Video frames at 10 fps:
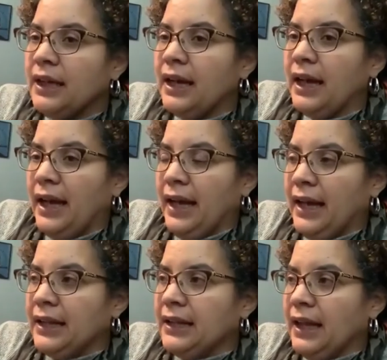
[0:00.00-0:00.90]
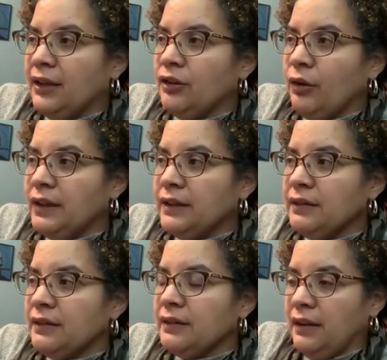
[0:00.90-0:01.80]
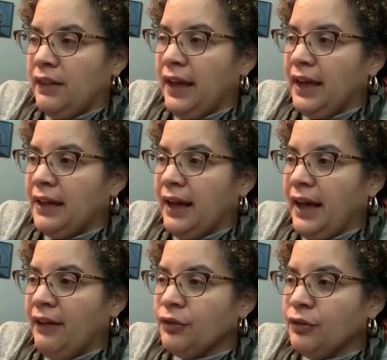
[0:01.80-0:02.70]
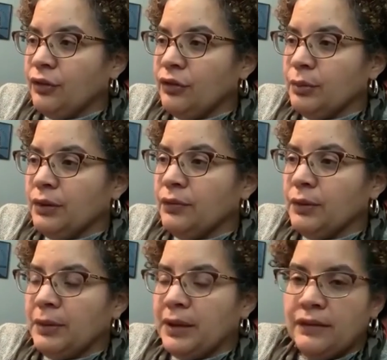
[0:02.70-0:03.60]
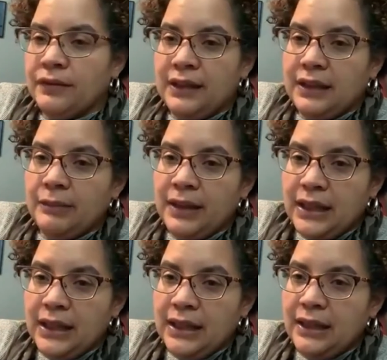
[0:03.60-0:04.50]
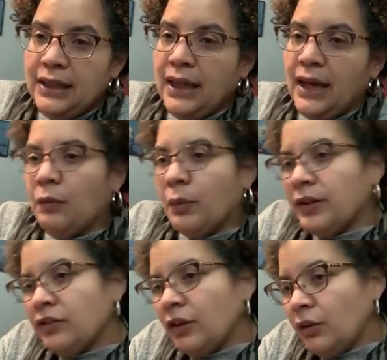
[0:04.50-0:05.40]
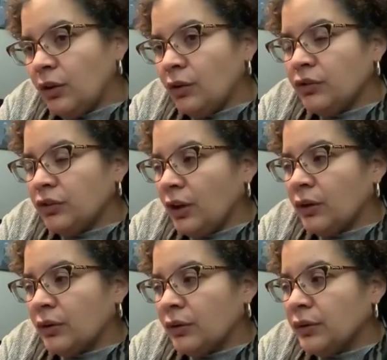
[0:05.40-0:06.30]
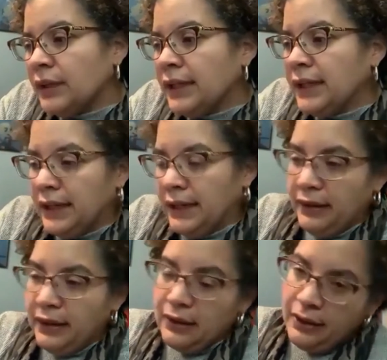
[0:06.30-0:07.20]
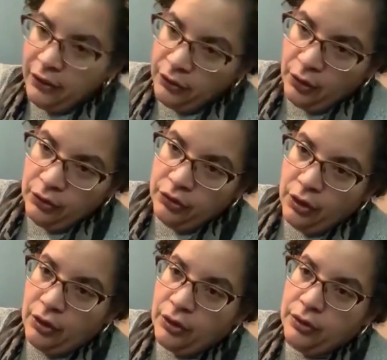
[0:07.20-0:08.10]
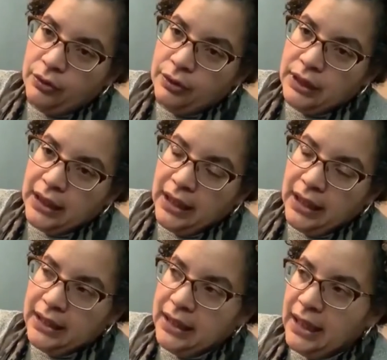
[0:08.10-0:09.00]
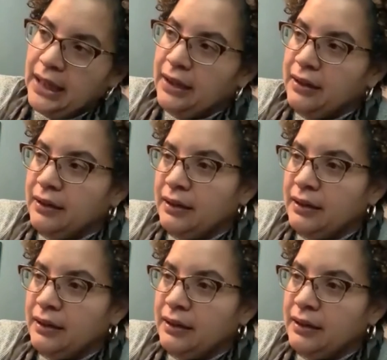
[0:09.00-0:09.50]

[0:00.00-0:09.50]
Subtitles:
And I noticed that after those 3 or 4 months of seeing me, he had one no-show and then another no-show and then